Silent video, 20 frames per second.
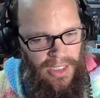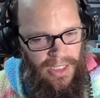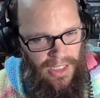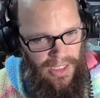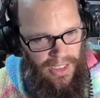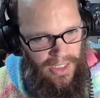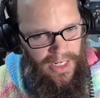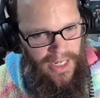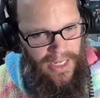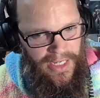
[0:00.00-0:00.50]

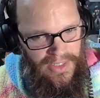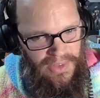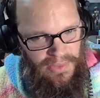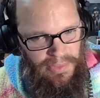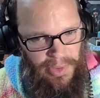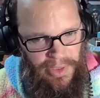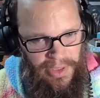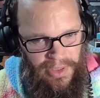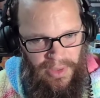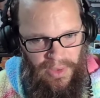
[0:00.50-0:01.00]
It has
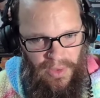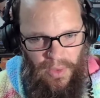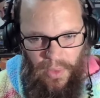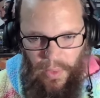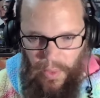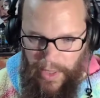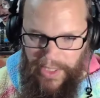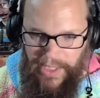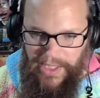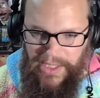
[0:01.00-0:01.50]
been
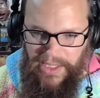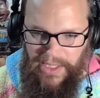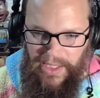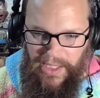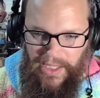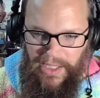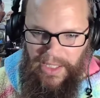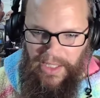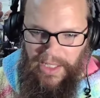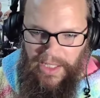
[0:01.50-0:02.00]
quite
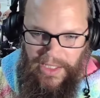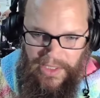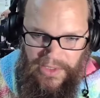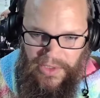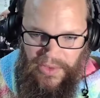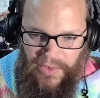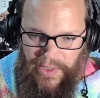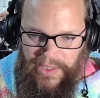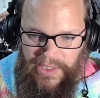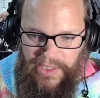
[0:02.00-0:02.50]
an
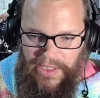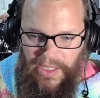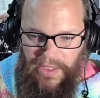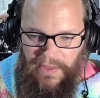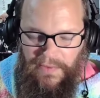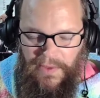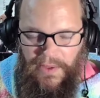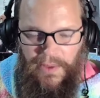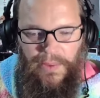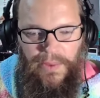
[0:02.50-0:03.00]

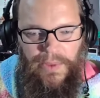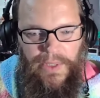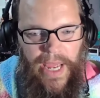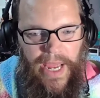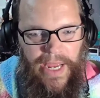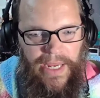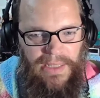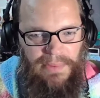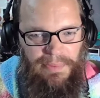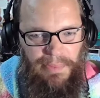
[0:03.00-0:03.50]
interesting few
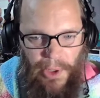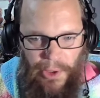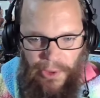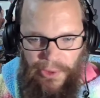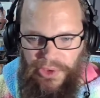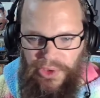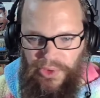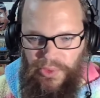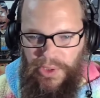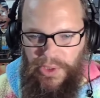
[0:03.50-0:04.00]
days
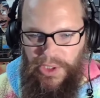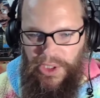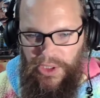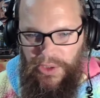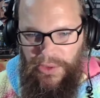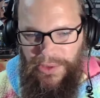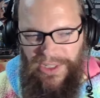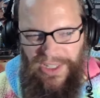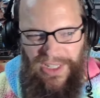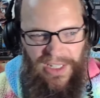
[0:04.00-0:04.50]
post
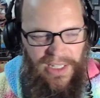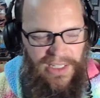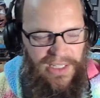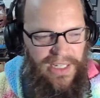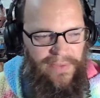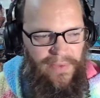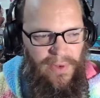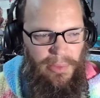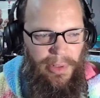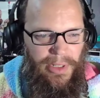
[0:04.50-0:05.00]
reunion as
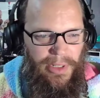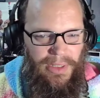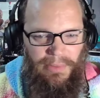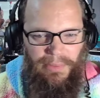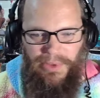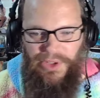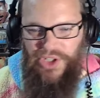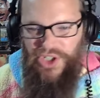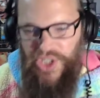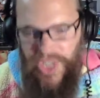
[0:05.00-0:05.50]
everybody
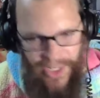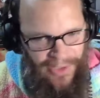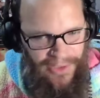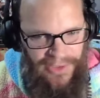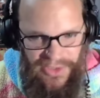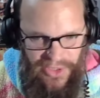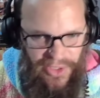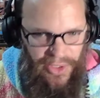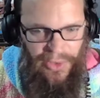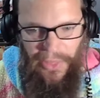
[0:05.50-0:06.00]

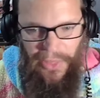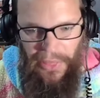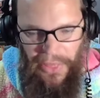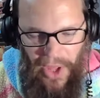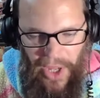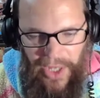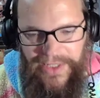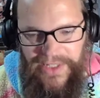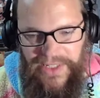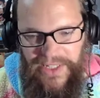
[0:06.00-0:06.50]
shares their
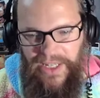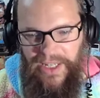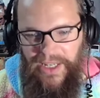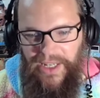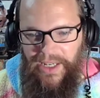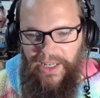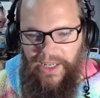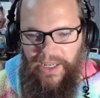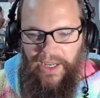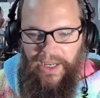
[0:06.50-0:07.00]
thoughts
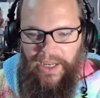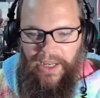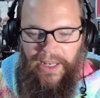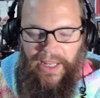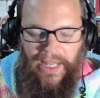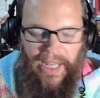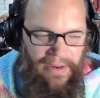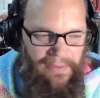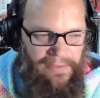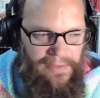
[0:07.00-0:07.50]

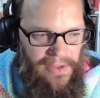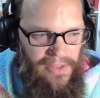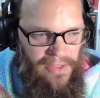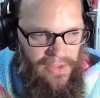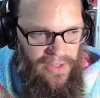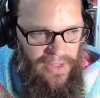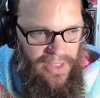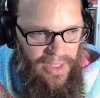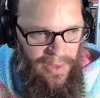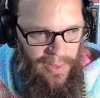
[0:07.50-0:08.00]
on
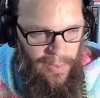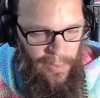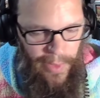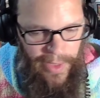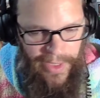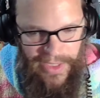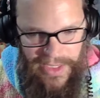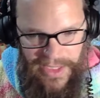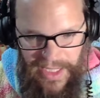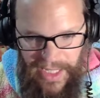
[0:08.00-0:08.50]
everything that
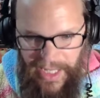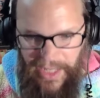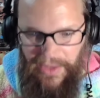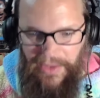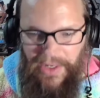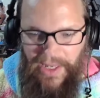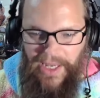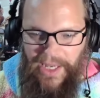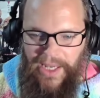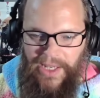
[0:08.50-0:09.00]
went
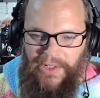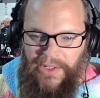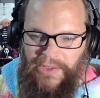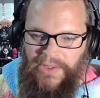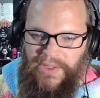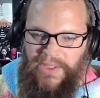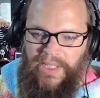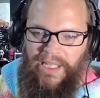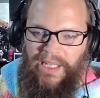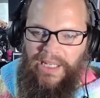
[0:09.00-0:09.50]
down. I
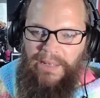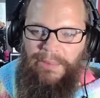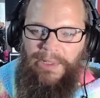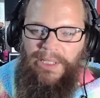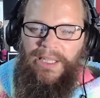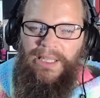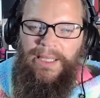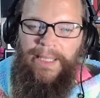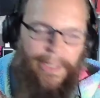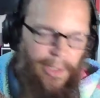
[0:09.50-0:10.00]
understand I'm a
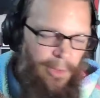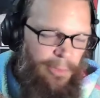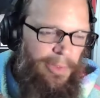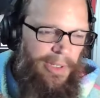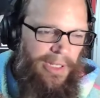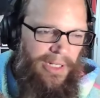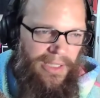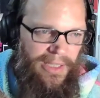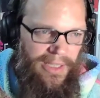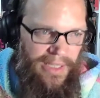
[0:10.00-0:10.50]
little
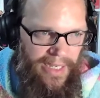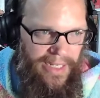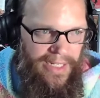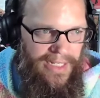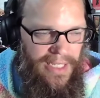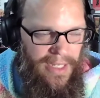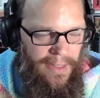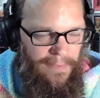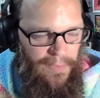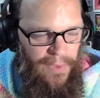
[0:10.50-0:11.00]
bit
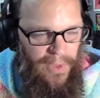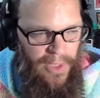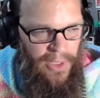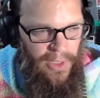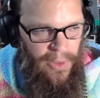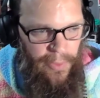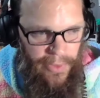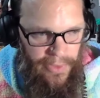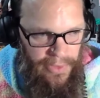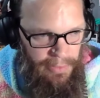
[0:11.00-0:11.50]
late
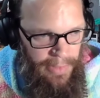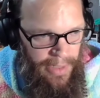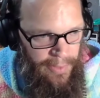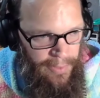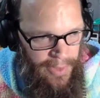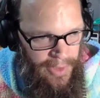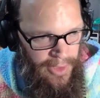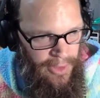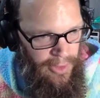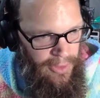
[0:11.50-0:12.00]
with my
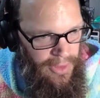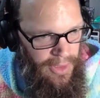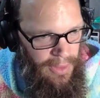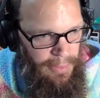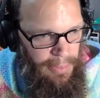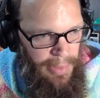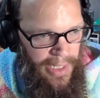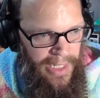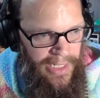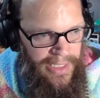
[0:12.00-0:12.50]
reunion
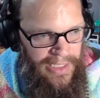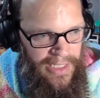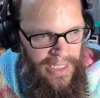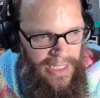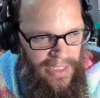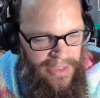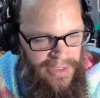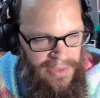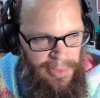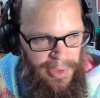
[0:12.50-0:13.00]

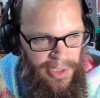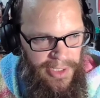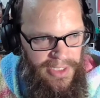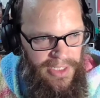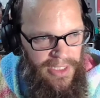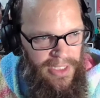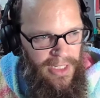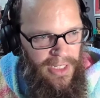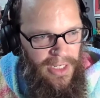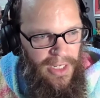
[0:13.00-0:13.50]
podcast,
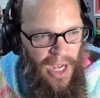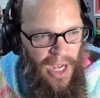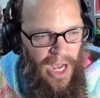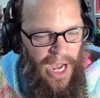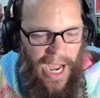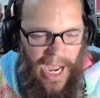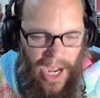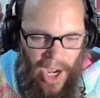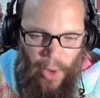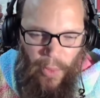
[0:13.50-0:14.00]
but
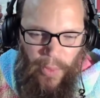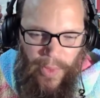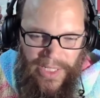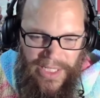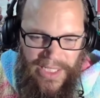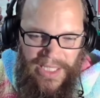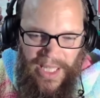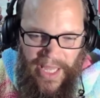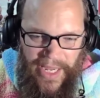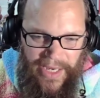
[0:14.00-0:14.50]
I
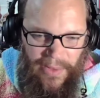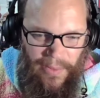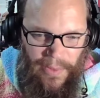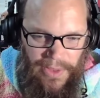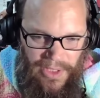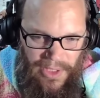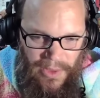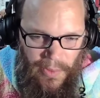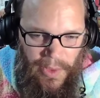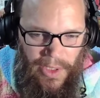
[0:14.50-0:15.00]
always like
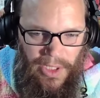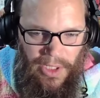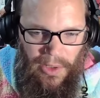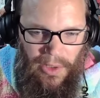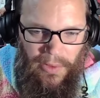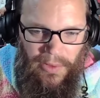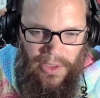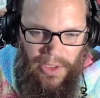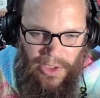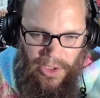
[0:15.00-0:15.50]
with the
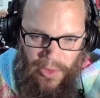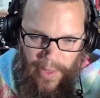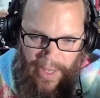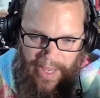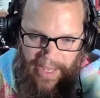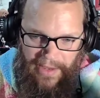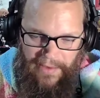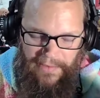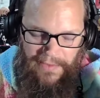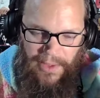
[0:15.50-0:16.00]
reunion, you
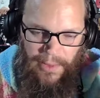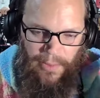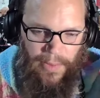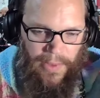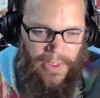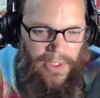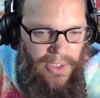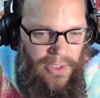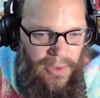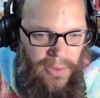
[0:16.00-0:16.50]
have the
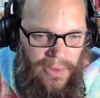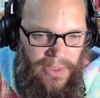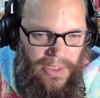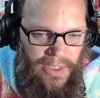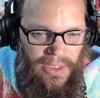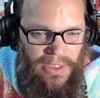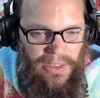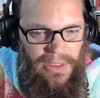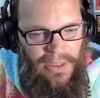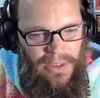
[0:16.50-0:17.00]

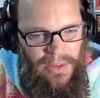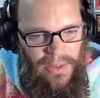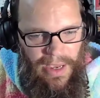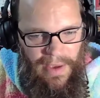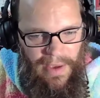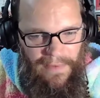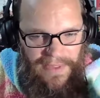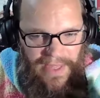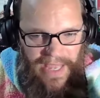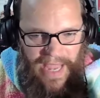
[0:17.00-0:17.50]
reunion and then you
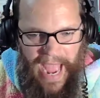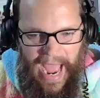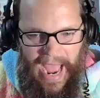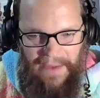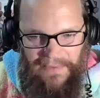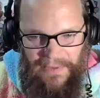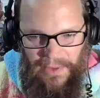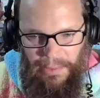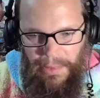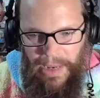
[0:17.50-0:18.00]
have the
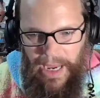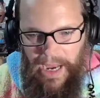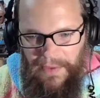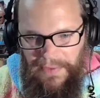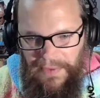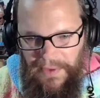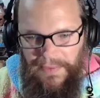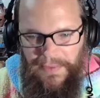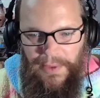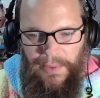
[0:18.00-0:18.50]

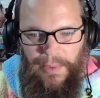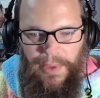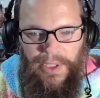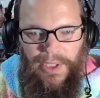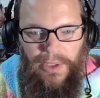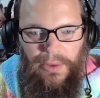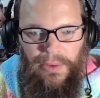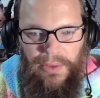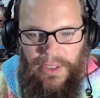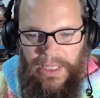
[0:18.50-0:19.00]
aftermath of the
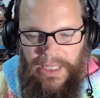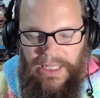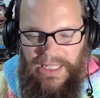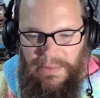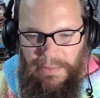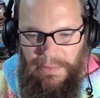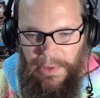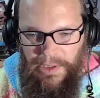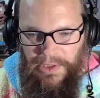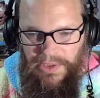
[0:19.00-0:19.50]
reunion that
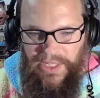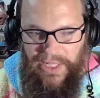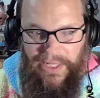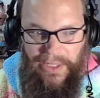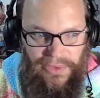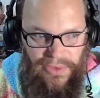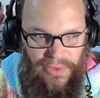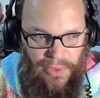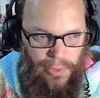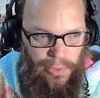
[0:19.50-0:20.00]
spills out
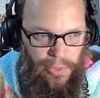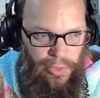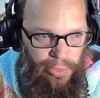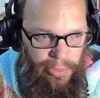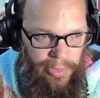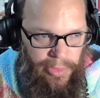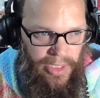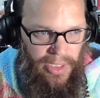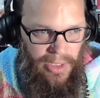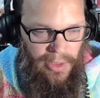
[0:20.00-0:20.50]
on social
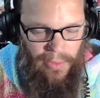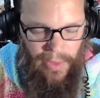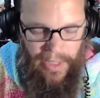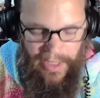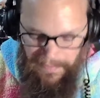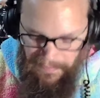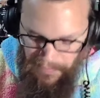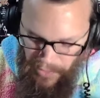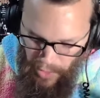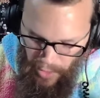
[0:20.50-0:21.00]
media,
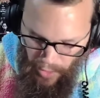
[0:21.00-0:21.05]
right?